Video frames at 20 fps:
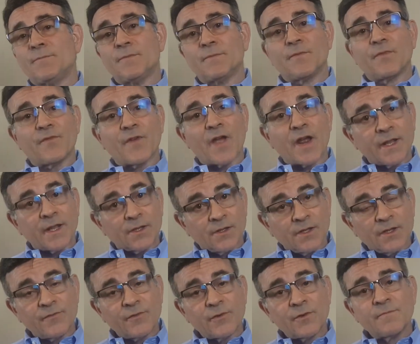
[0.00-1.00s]
fatty
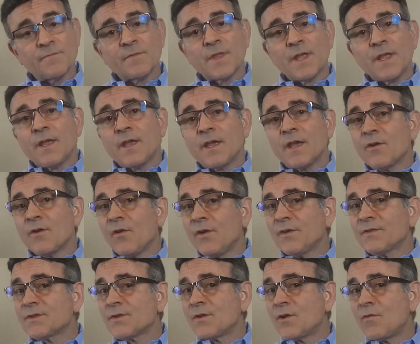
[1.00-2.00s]
liver and
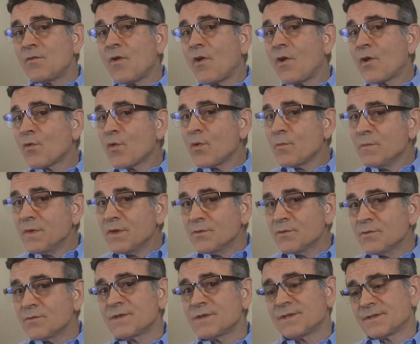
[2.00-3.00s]
also
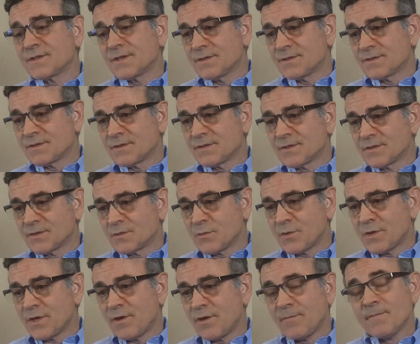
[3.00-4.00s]
autoimmune diseases as
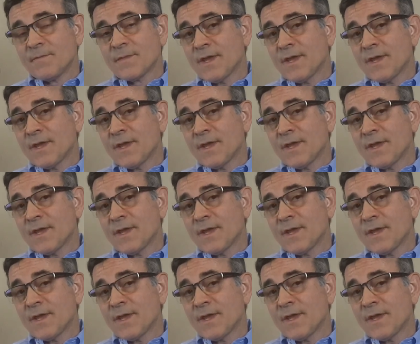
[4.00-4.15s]
well.